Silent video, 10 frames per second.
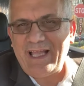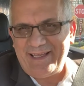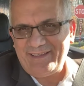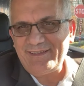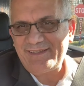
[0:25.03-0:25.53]

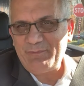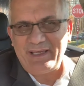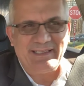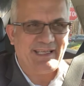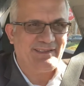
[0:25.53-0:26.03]
tires,
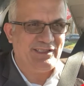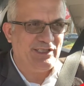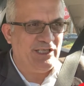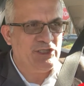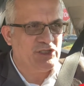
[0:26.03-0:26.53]
my
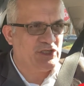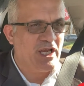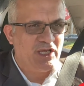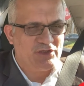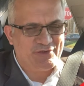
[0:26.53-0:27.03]
19-inch
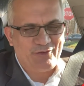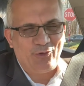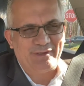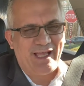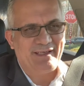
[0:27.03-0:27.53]

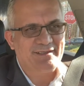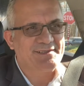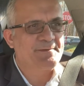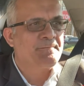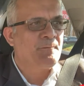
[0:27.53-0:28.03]
snow
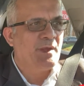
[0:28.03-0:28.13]
tires.